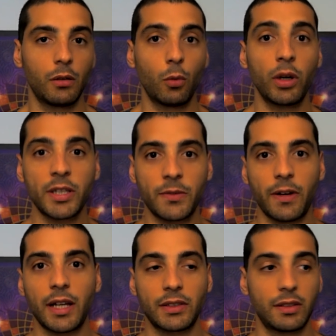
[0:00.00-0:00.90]
What is
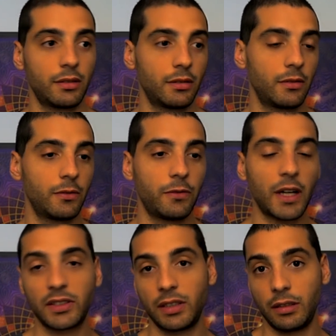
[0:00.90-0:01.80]
fast?
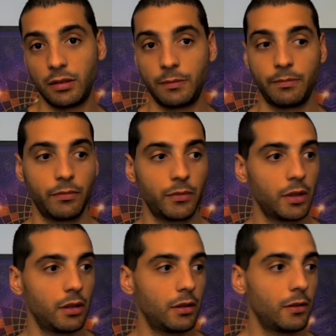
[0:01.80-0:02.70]
Fasting.
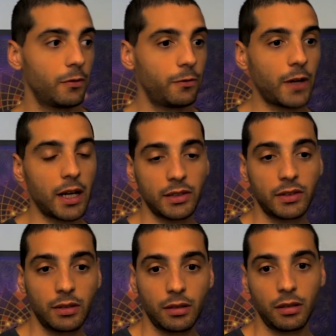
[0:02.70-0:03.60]

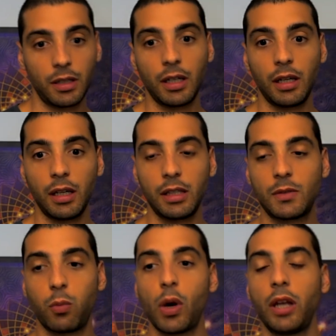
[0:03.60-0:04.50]
Fast is
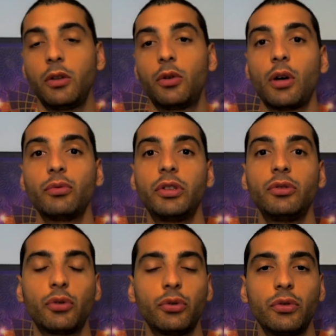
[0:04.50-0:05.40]
when you don't
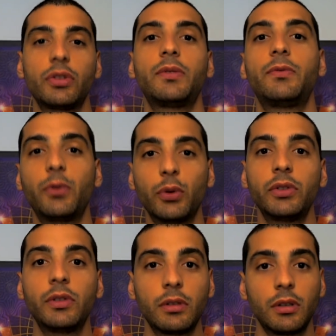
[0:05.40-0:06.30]
introduce
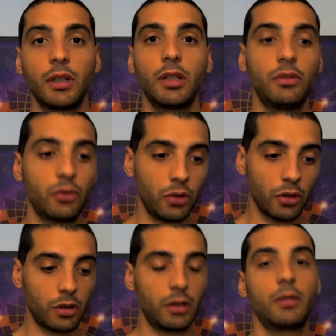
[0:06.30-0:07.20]
food into
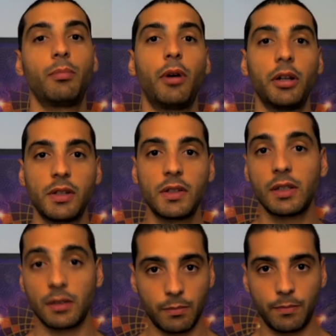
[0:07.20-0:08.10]
your body
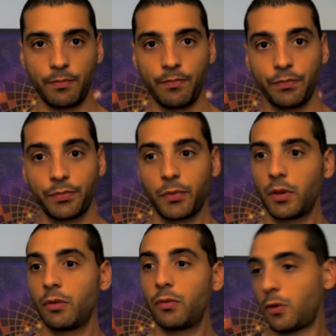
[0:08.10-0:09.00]
system
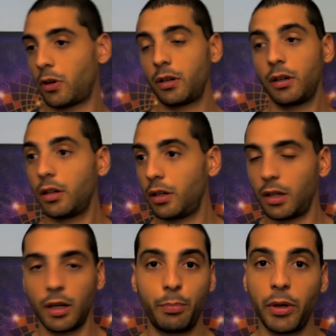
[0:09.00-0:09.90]
for
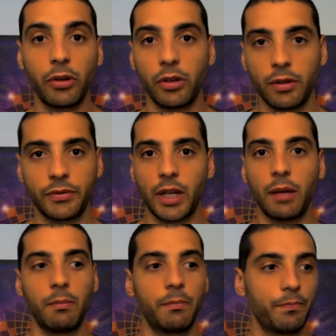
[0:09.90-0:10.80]
a period of time.
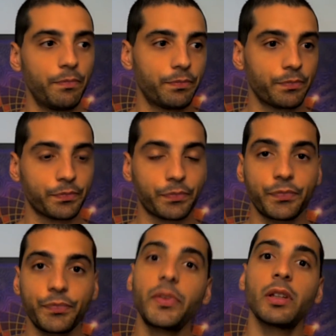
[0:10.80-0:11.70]

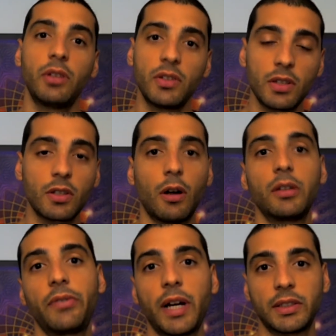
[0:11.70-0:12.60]
This is called
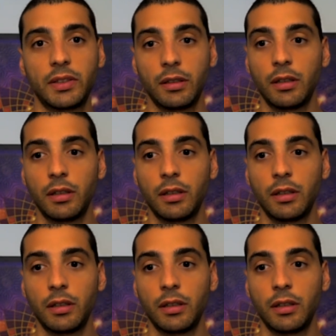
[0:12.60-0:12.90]
fast.